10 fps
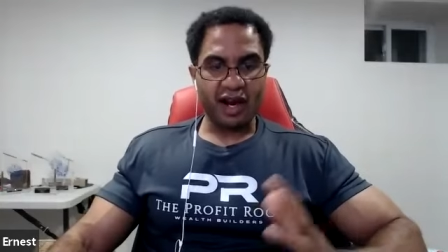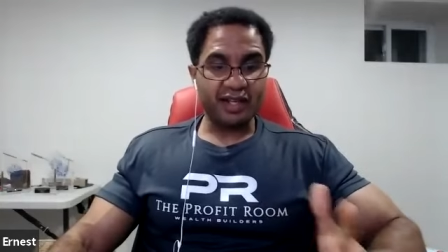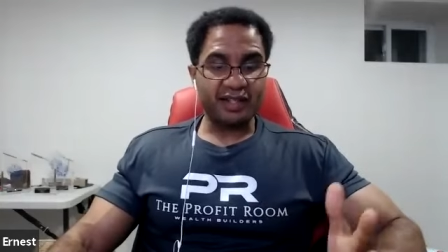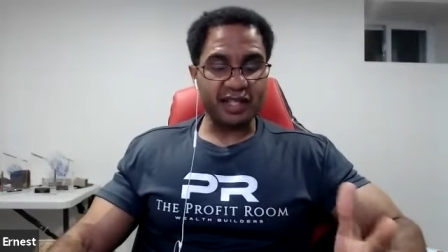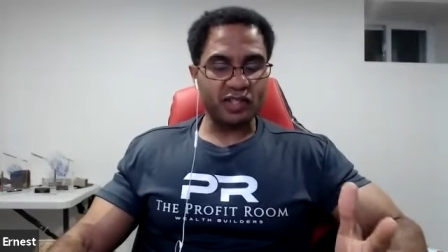
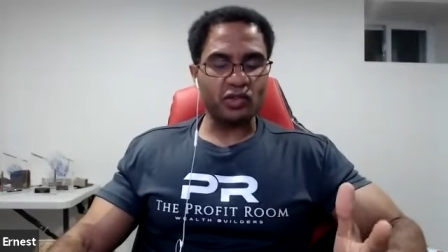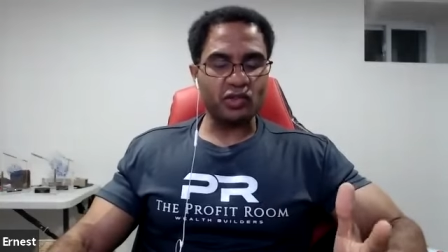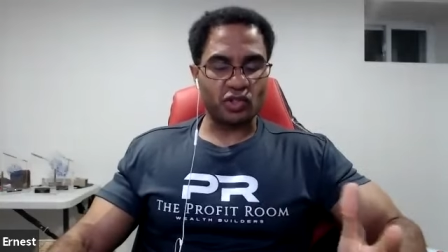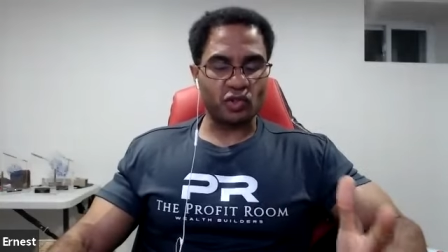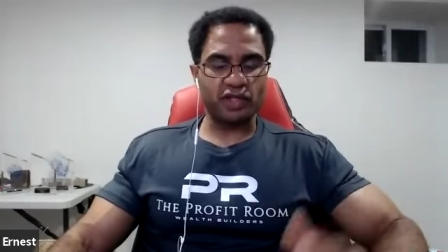all right. Thank
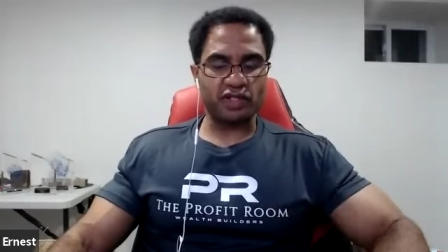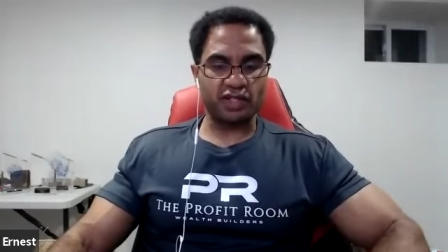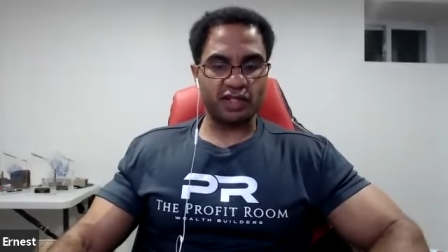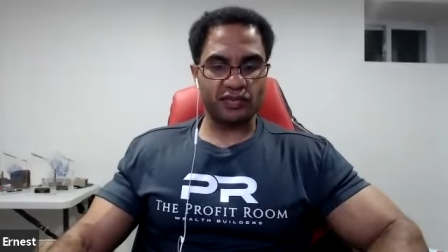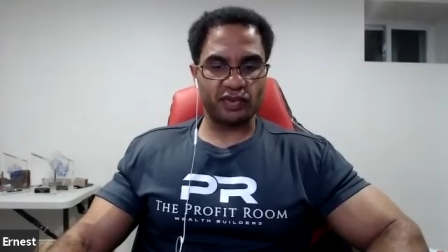you so
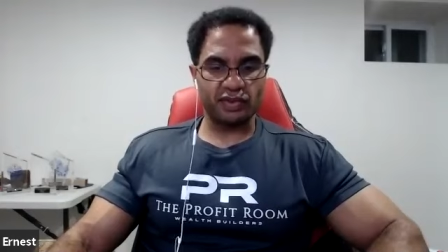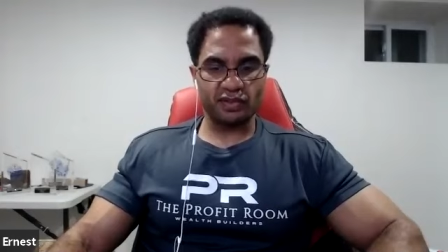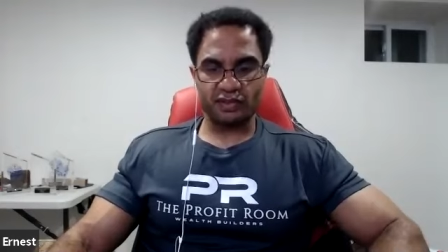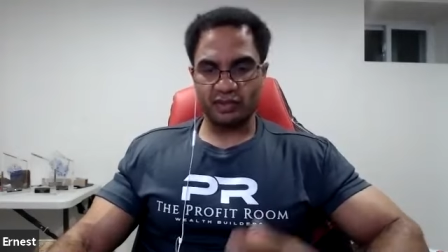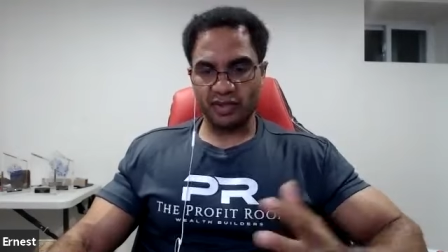much,
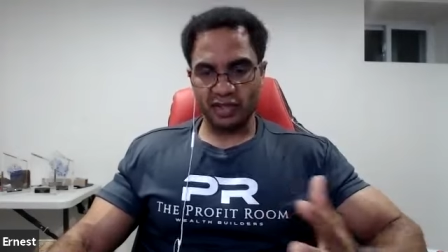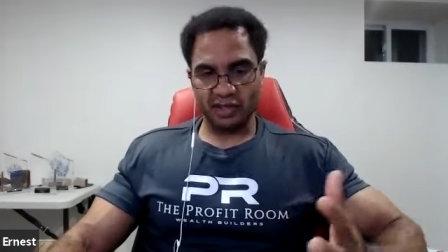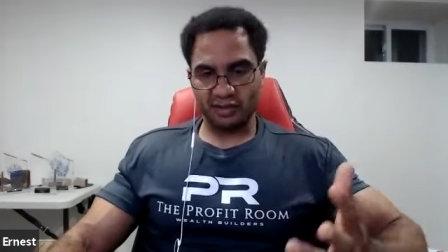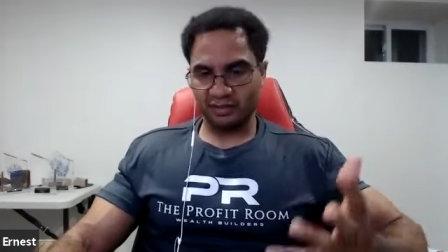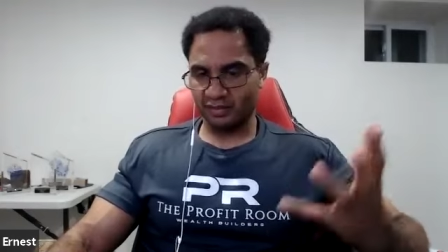Jennifer.
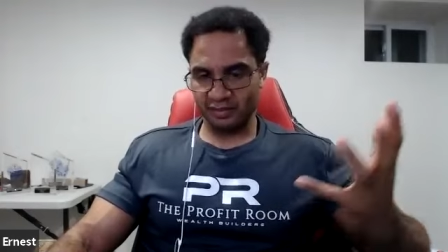We